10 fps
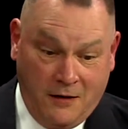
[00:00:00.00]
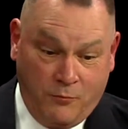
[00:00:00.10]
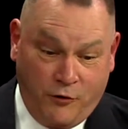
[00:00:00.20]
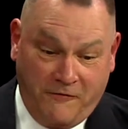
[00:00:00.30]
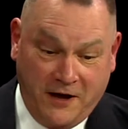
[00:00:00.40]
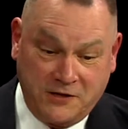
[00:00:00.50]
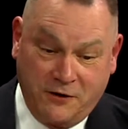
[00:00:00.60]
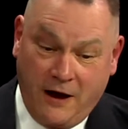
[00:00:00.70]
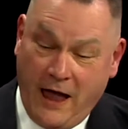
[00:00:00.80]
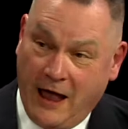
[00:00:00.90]

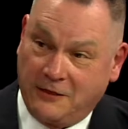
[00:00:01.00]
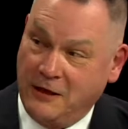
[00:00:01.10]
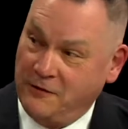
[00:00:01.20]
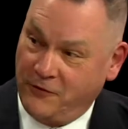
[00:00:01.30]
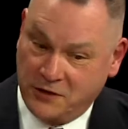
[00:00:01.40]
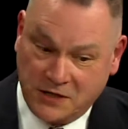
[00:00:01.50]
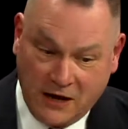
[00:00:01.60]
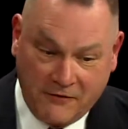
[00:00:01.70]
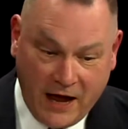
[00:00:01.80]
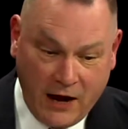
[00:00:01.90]
professor at the University
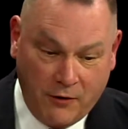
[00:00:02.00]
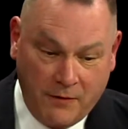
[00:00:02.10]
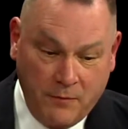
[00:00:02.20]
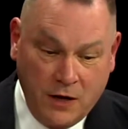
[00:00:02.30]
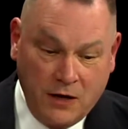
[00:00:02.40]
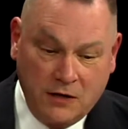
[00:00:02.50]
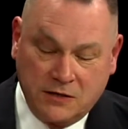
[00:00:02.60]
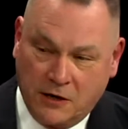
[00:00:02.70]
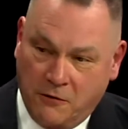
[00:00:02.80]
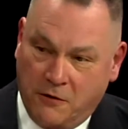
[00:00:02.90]
of Iowa.
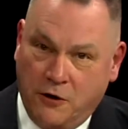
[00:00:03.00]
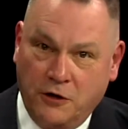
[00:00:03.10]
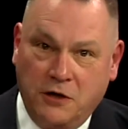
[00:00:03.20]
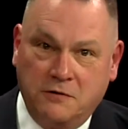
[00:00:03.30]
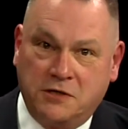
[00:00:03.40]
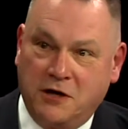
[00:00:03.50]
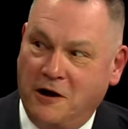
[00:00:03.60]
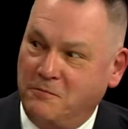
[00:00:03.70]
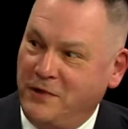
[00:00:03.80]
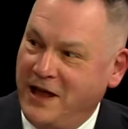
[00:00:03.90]
So could you
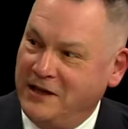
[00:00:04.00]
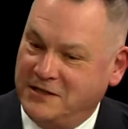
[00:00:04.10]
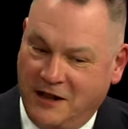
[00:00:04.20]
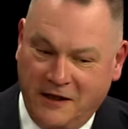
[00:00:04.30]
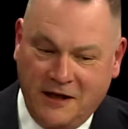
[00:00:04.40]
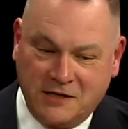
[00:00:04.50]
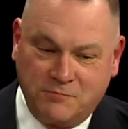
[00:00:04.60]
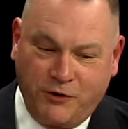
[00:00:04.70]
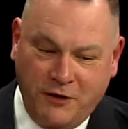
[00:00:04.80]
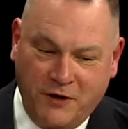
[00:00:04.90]
start by telling us
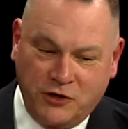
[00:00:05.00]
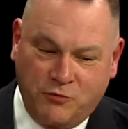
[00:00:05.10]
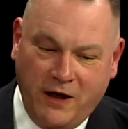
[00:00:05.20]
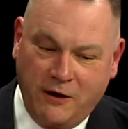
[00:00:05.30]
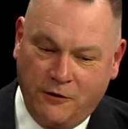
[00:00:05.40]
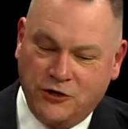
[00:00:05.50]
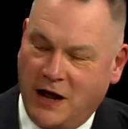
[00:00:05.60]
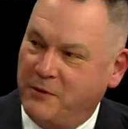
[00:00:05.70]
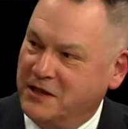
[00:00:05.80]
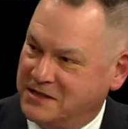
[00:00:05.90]
pretty much what your
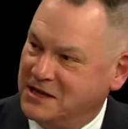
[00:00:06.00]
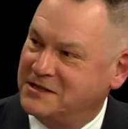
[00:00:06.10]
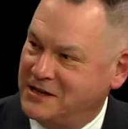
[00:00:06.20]
job consists